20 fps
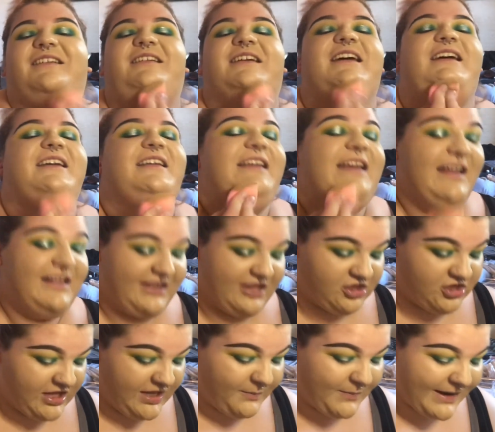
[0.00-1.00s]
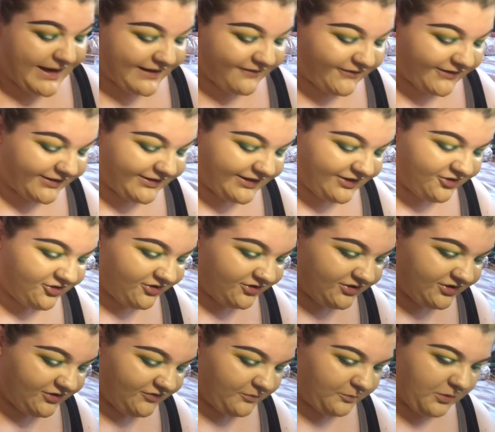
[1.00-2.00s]
Yeah, it's a cheap ass foundation
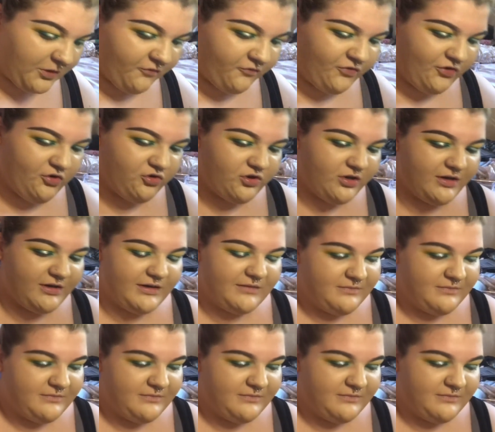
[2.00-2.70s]
too. Profusion